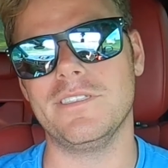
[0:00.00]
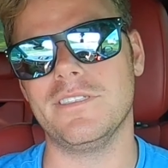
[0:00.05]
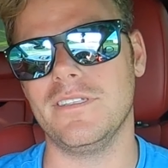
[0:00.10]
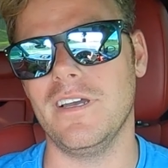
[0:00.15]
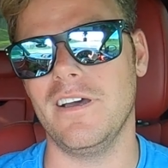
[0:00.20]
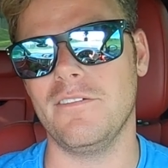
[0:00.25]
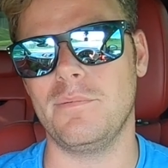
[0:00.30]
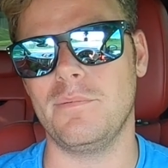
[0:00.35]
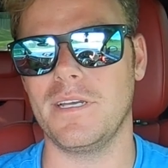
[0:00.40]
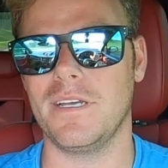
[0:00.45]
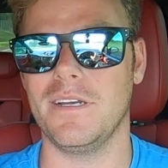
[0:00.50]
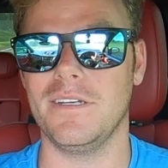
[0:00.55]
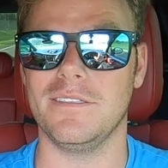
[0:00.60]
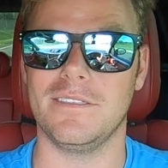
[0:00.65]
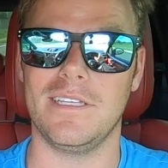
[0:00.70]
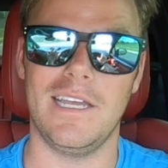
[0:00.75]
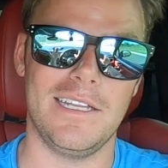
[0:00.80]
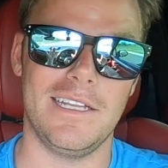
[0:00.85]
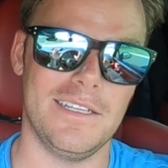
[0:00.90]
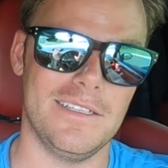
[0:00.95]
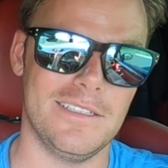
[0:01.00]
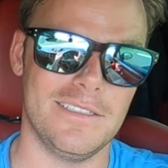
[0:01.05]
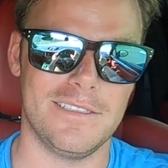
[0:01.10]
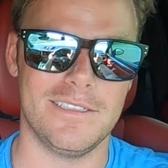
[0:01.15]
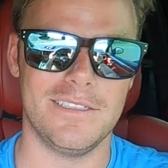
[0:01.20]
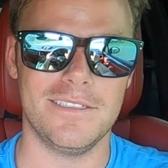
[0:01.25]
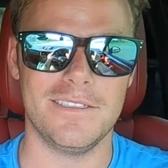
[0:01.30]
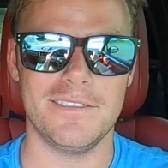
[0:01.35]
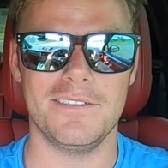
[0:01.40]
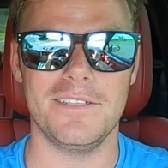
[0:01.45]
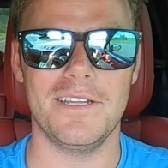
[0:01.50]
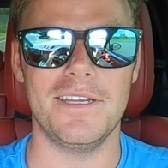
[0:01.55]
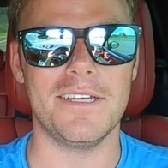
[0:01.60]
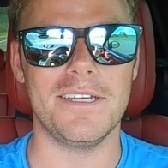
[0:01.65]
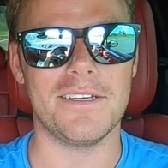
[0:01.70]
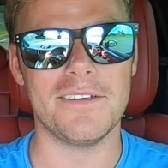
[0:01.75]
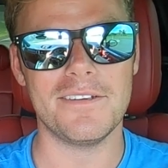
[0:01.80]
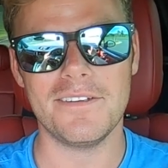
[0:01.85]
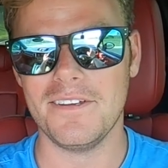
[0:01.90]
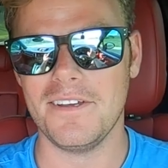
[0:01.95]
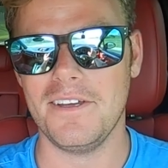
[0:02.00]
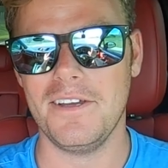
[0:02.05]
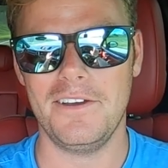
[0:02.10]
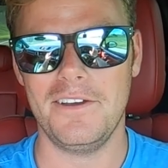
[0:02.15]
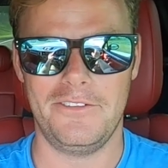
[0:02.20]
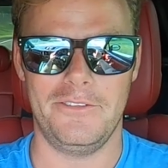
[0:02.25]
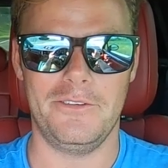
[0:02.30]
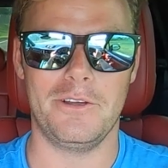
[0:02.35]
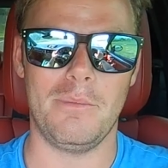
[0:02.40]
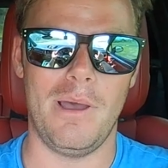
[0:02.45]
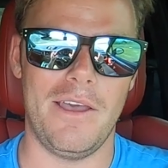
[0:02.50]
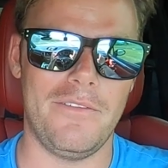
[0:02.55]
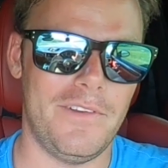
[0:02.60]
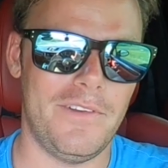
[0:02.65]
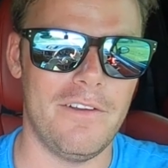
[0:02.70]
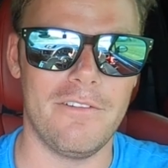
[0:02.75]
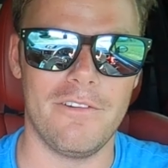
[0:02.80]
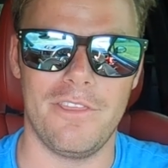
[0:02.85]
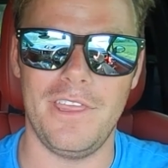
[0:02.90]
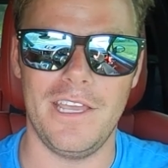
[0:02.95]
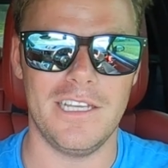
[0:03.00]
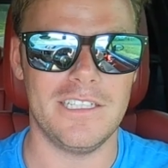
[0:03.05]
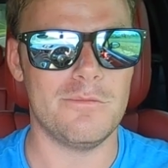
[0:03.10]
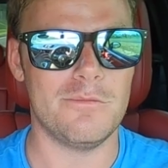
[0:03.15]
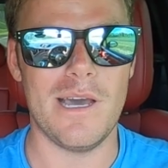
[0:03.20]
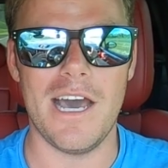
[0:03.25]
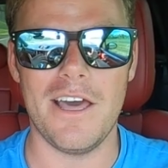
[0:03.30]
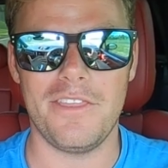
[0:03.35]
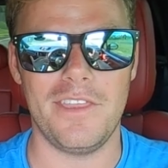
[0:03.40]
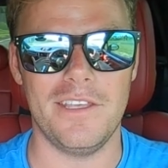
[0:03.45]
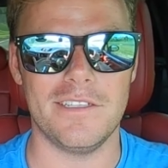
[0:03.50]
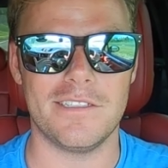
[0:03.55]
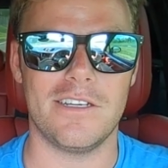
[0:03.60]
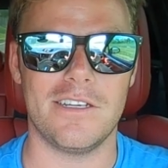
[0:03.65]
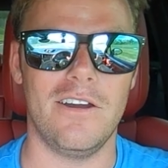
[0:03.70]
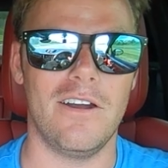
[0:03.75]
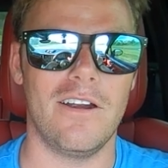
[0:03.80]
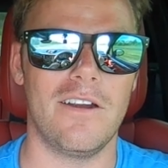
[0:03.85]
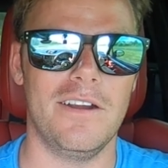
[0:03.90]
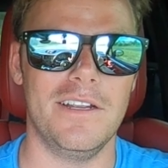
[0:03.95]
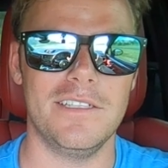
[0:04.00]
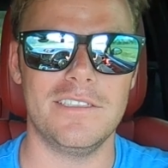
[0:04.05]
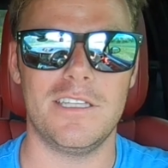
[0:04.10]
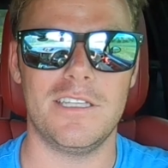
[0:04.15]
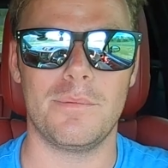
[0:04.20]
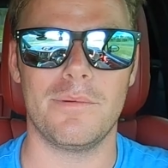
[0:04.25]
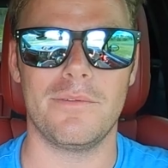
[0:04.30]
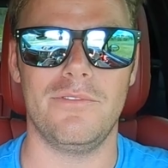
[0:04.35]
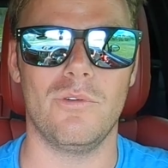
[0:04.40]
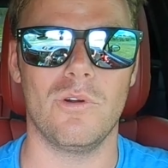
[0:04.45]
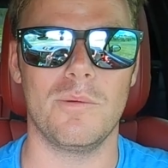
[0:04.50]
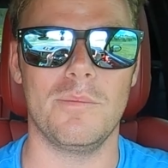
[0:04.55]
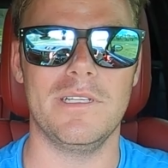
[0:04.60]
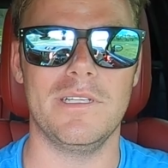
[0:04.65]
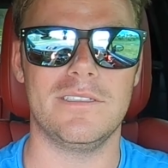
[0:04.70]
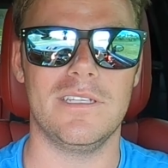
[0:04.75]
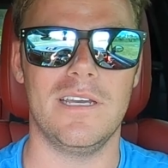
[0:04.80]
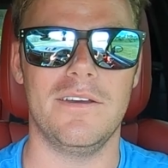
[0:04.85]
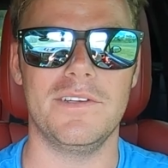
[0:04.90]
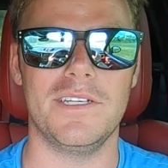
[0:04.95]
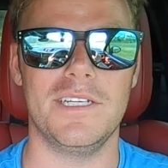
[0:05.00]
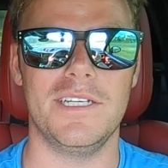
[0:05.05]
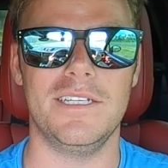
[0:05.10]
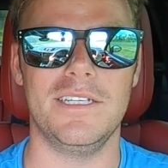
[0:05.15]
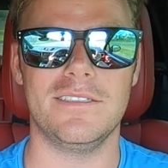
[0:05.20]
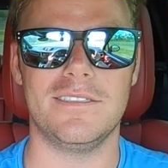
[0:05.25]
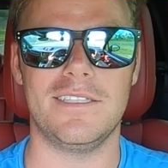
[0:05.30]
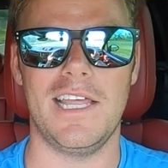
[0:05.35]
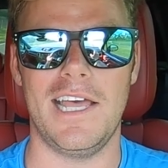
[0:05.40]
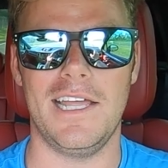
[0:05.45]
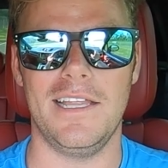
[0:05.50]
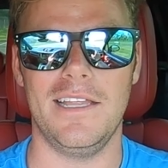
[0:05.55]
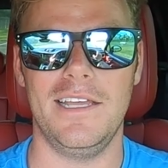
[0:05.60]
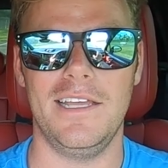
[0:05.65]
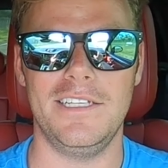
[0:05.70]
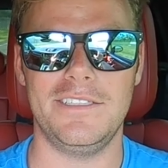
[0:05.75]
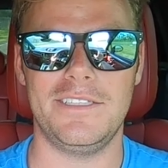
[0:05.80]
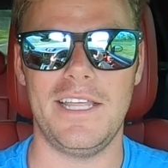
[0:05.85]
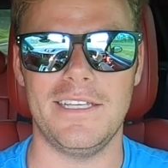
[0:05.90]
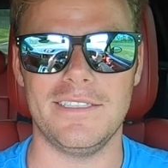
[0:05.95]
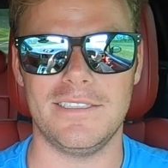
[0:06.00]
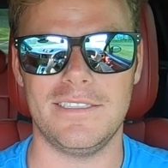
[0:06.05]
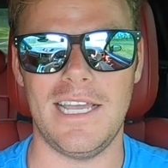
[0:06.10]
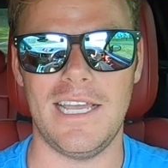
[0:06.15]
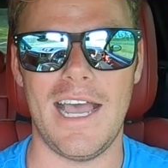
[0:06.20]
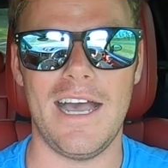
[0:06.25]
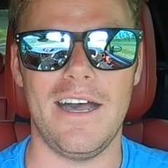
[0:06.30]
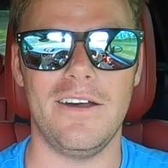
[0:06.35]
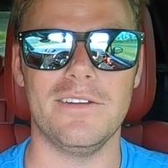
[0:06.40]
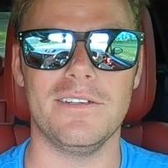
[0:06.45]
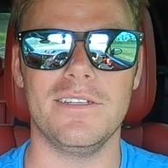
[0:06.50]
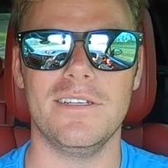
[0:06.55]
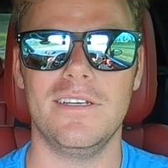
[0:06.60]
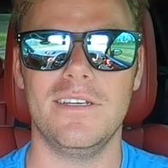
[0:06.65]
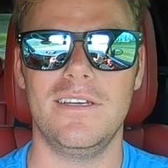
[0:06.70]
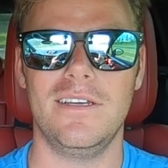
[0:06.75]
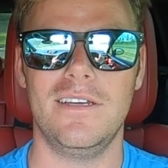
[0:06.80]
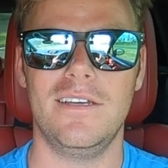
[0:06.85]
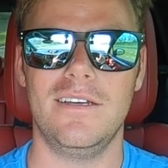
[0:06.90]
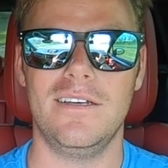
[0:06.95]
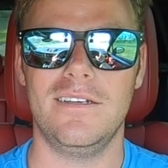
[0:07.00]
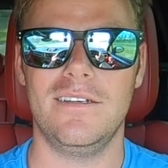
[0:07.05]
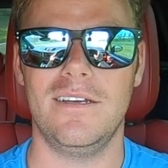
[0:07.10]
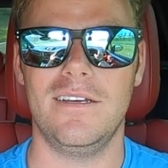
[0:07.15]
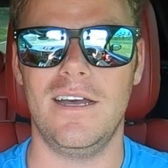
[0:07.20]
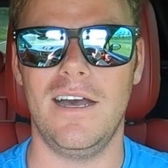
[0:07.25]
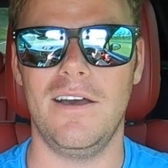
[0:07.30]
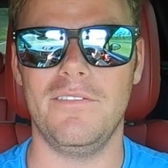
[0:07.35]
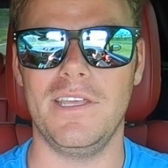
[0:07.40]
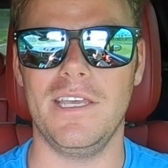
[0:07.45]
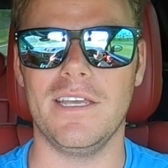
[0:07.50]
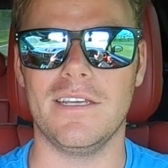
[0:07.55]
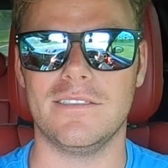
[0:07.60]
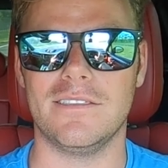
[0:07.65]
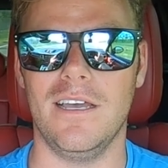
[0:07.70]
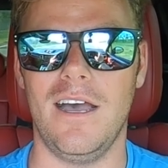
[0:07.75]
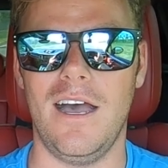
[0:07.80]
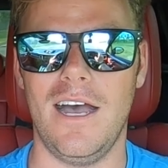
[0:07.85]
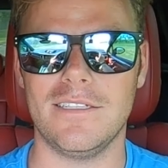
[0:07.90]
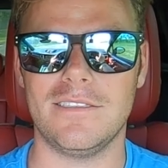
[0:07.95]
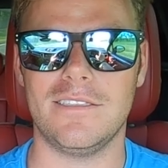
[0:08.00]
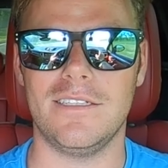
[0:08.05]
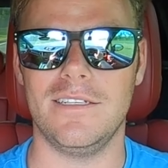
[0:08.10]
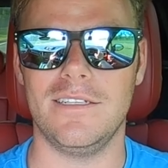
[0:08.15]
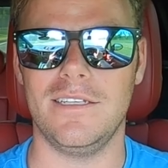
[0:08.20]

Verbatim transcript: stuff, because that is like one of my favorite things about this car is the performance of it, is that sound of the exhaust in